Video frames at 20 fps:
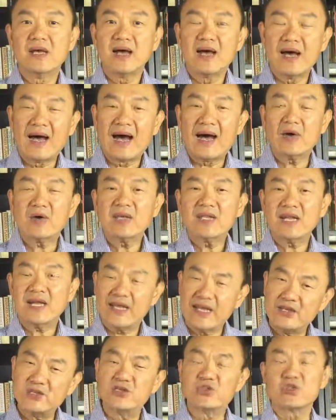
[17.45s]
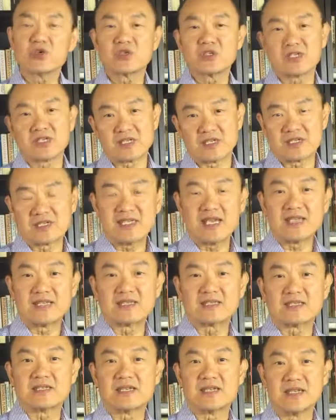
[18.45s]
How can I ensure
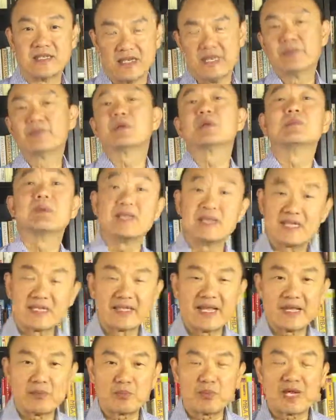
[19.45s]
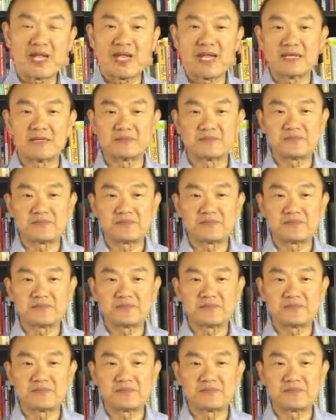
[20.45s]
success in implementing that plan?